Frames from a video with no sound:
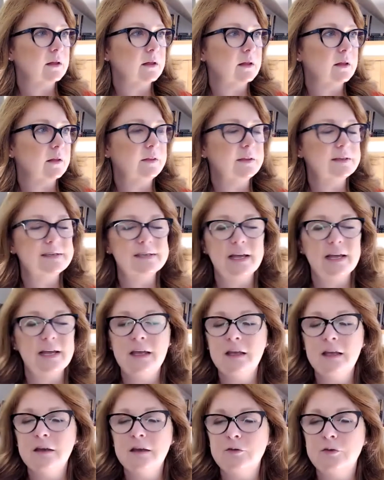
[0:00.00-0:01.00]
the
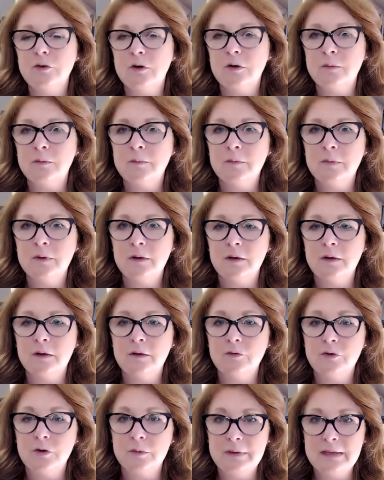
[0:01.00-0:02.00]
saying
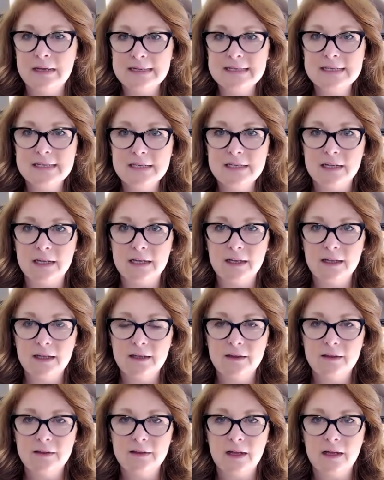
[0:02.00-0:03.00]
from yesterday,
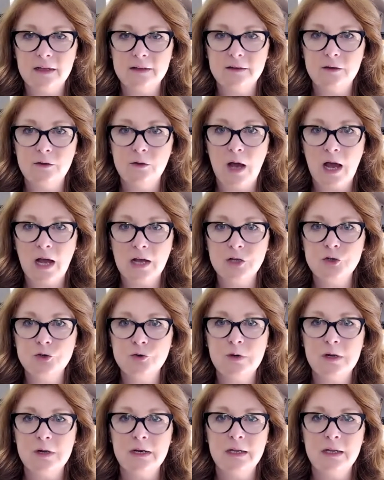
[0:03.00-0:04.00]
that you
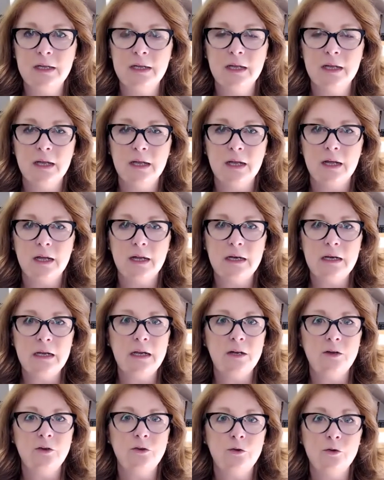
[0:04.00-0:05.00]
actually
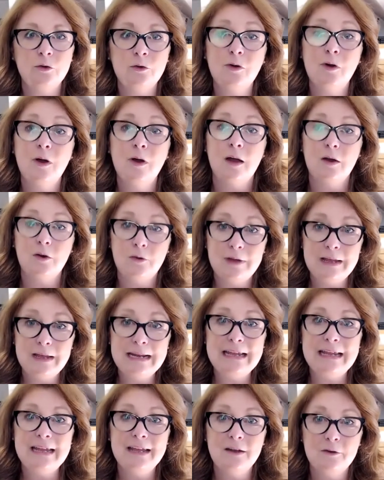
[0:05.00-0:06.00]
need to
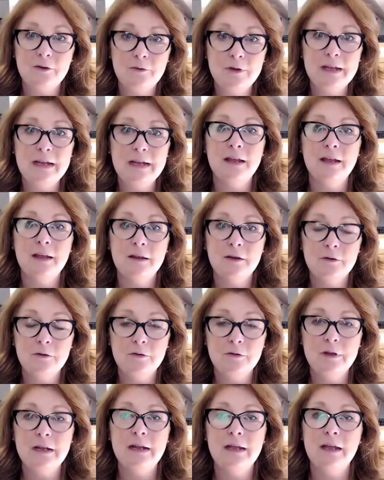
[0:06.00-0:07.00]
really, really,
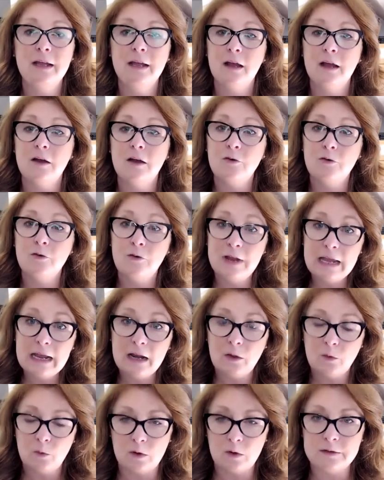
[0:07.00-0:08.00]
really,
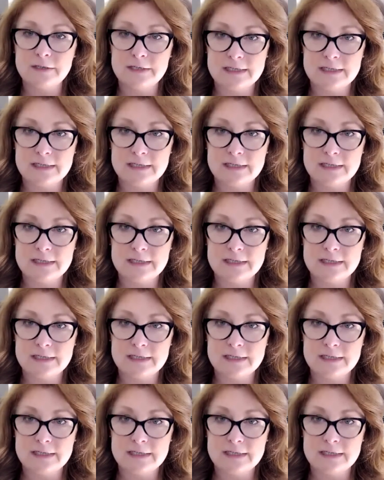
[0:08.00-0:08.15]
really want